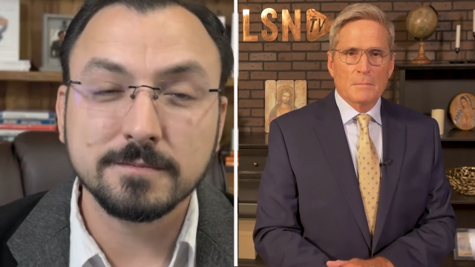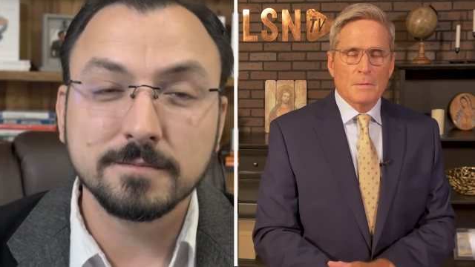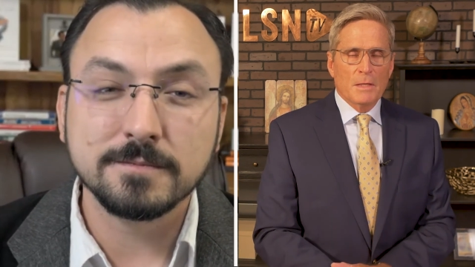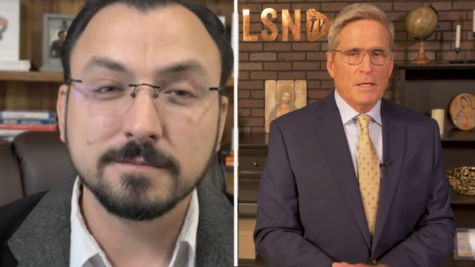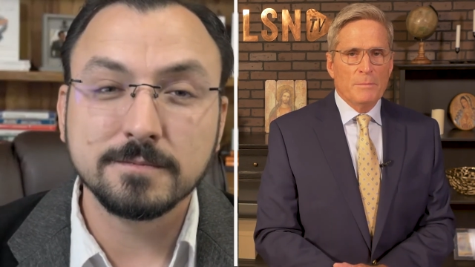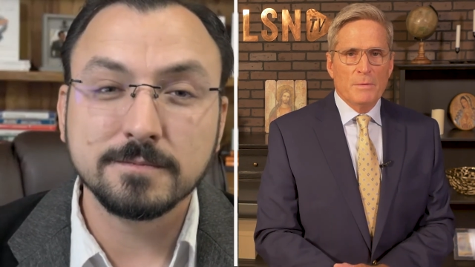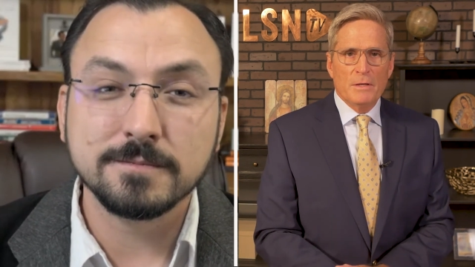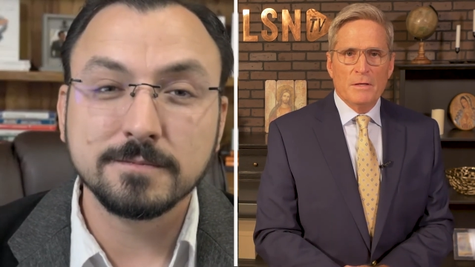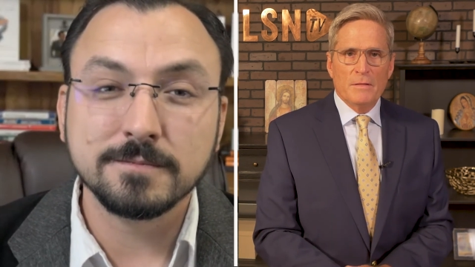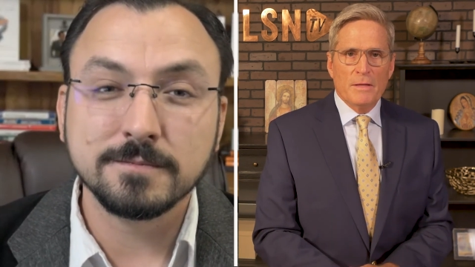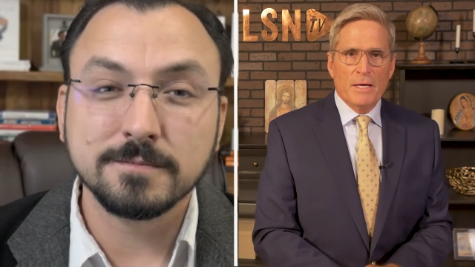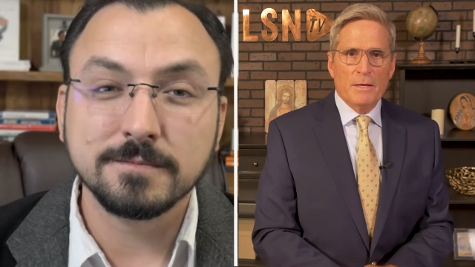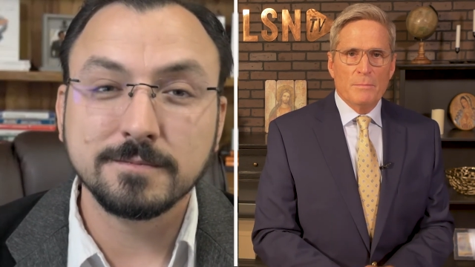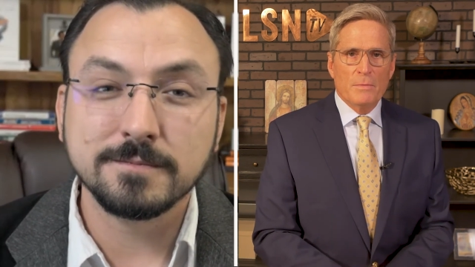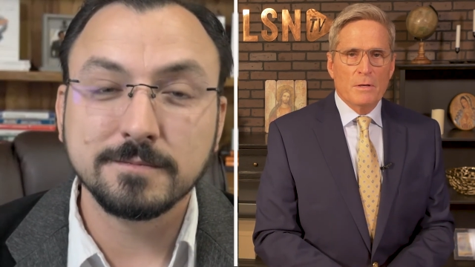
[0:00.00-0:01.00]
Speaker 1: Amen to
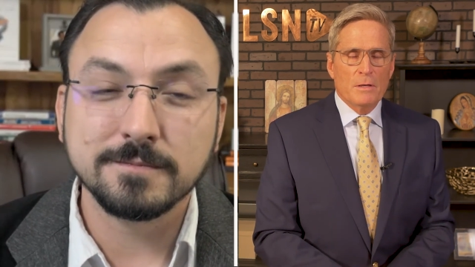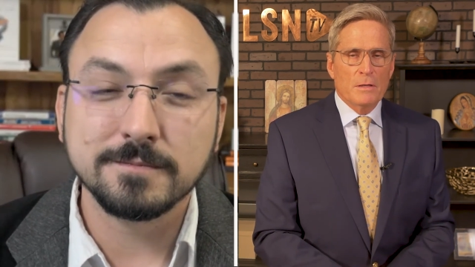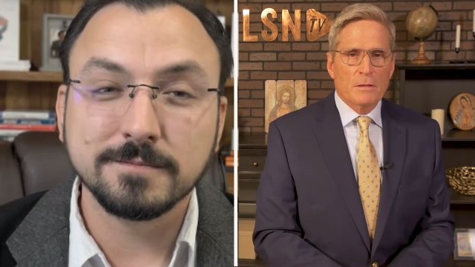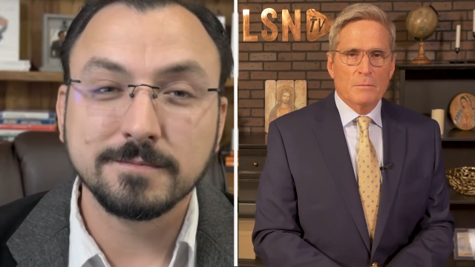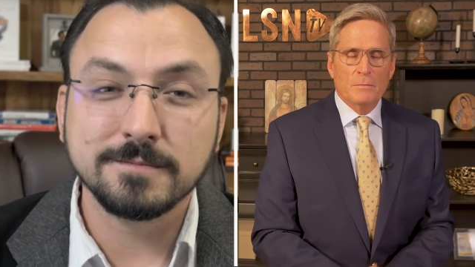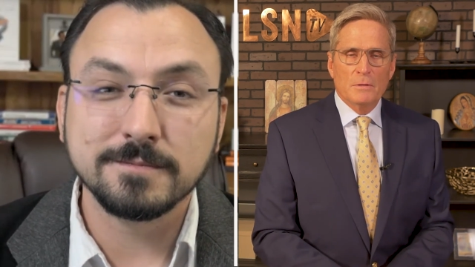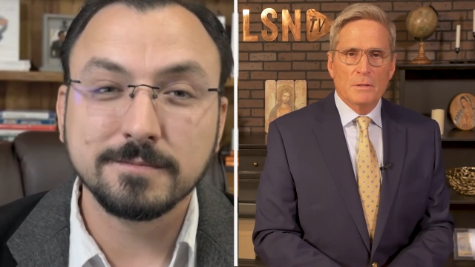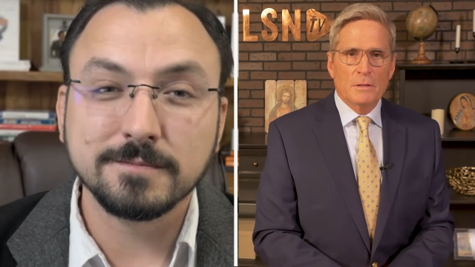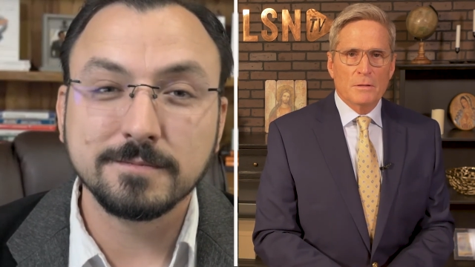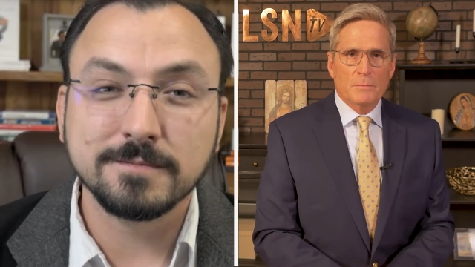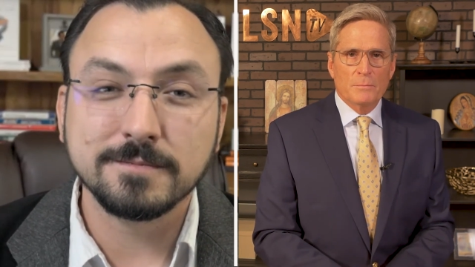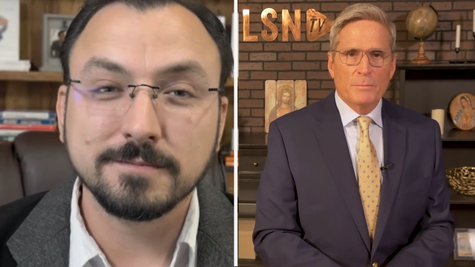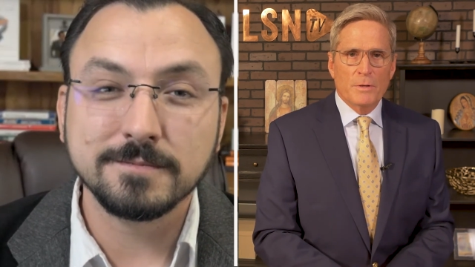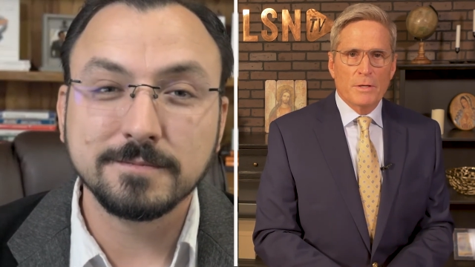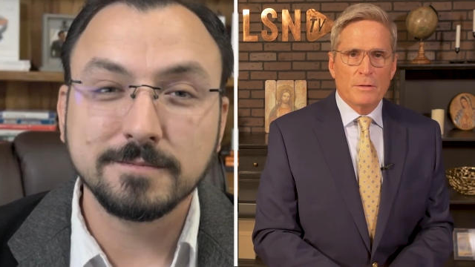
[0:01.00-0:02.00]
that, Mark. Well,
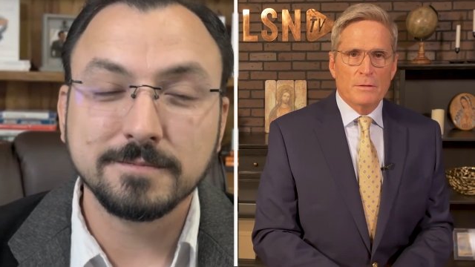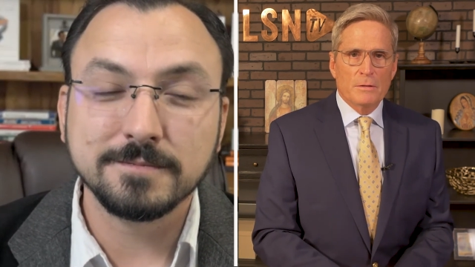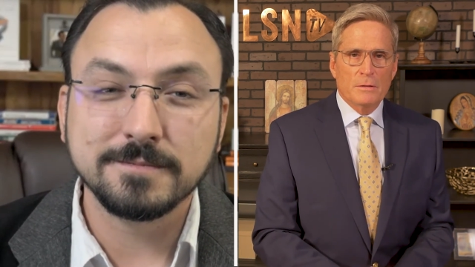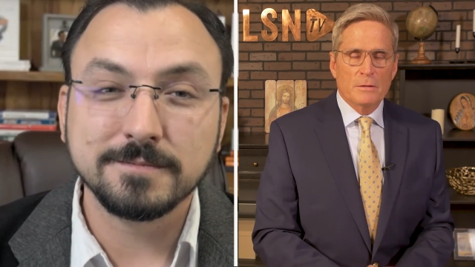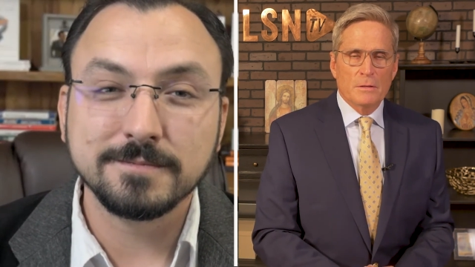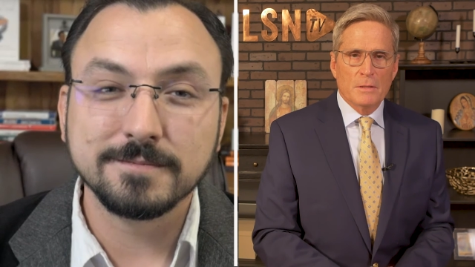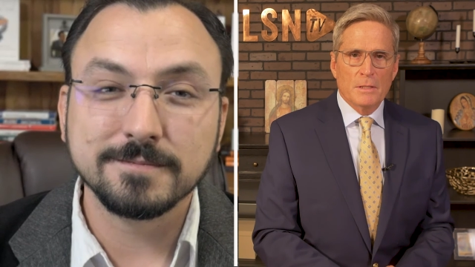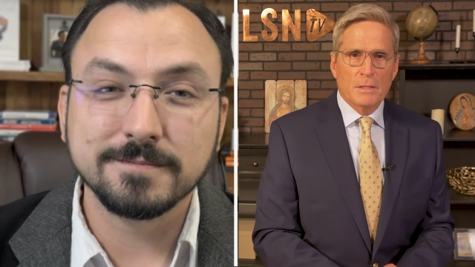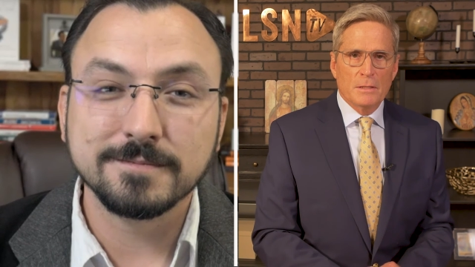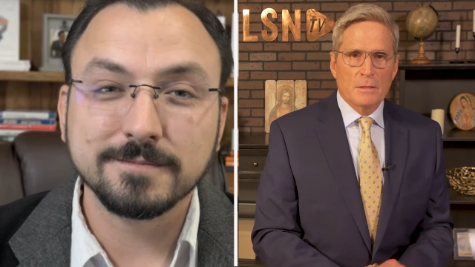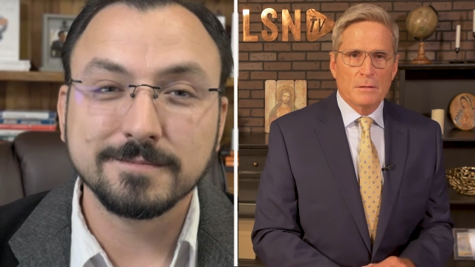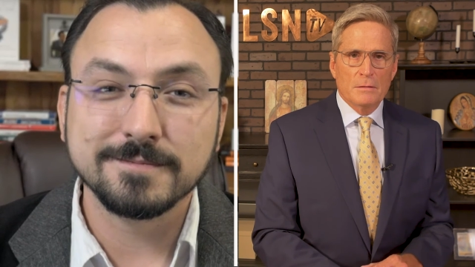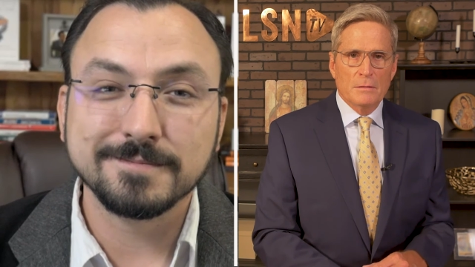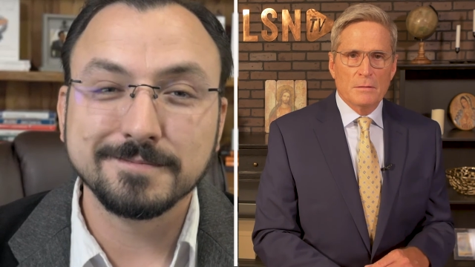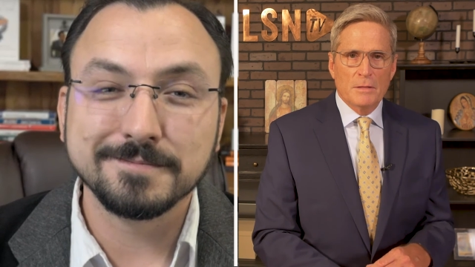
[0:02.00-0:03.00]
look, brother,
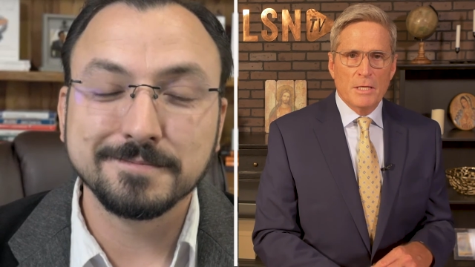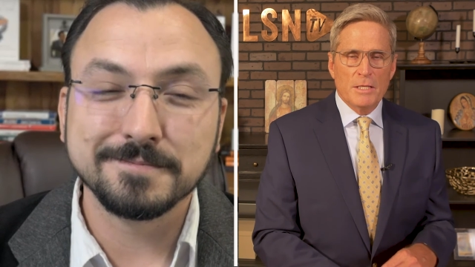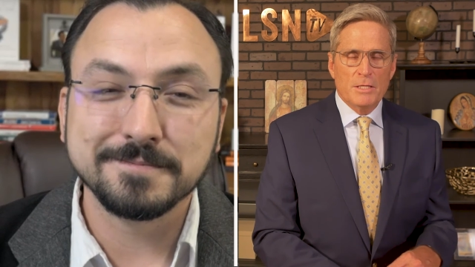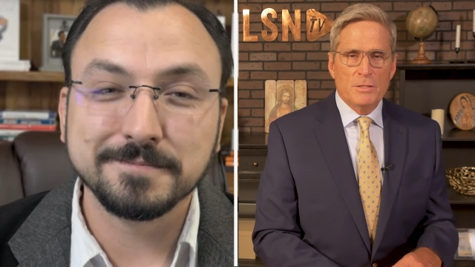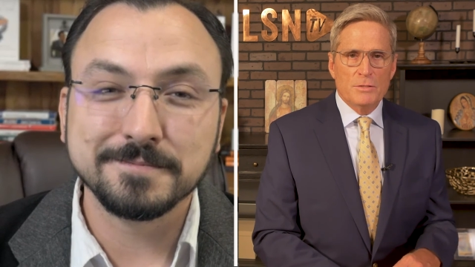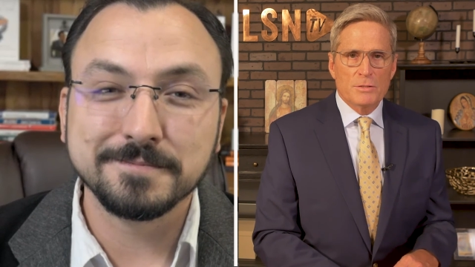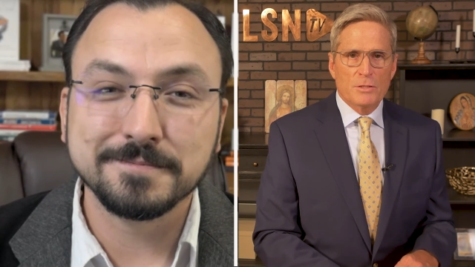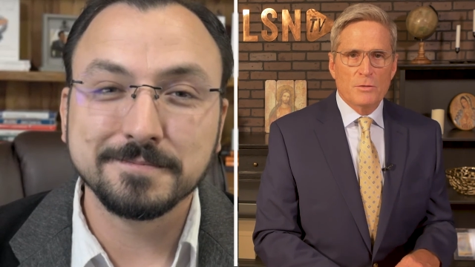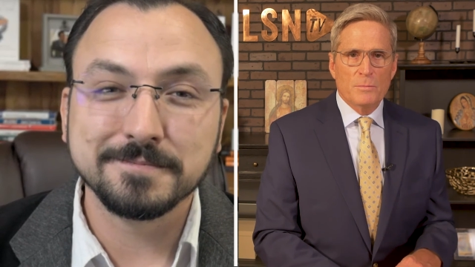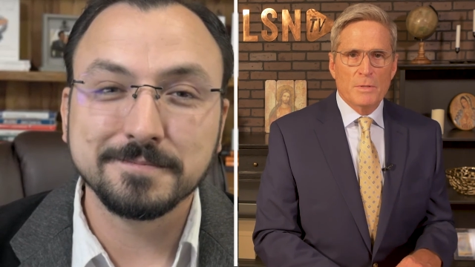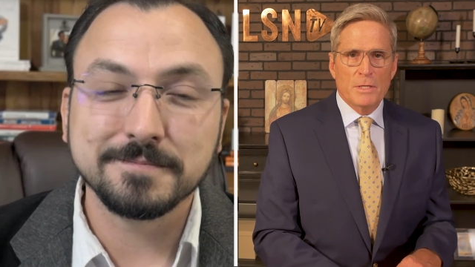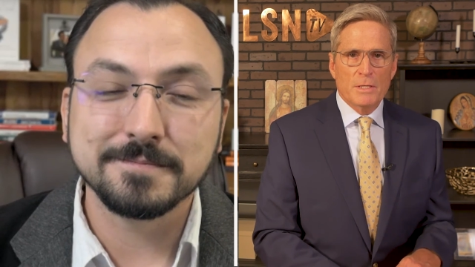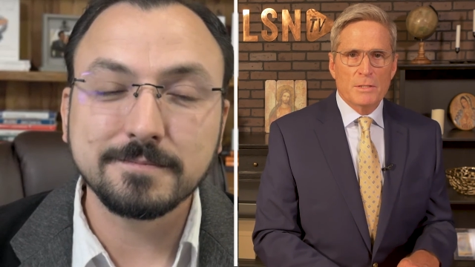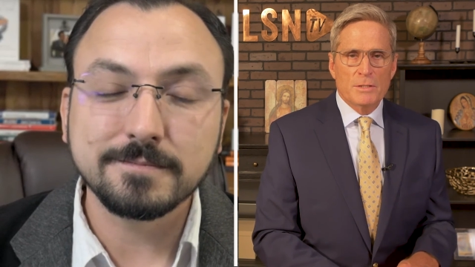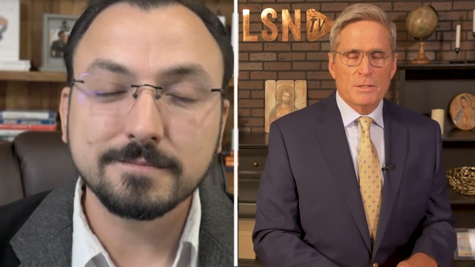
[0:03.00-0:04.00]
uh, thank you so
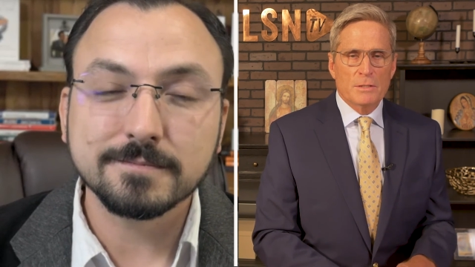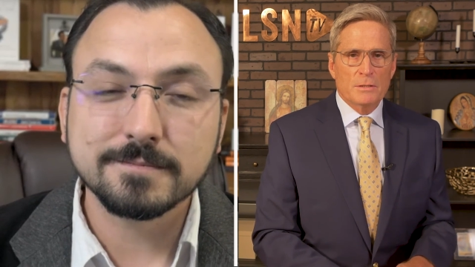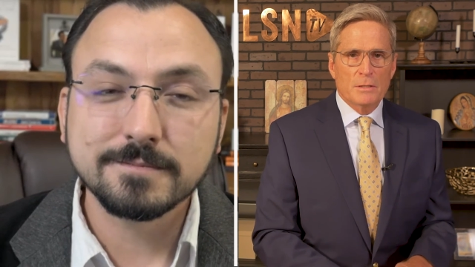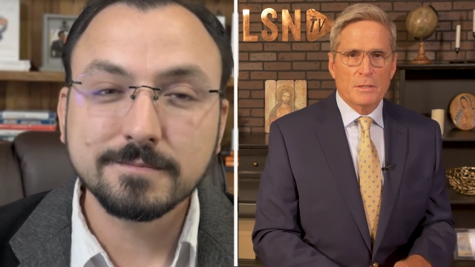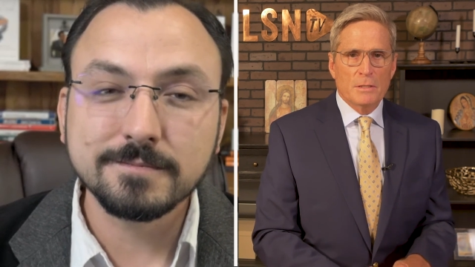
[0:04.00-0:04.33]
much.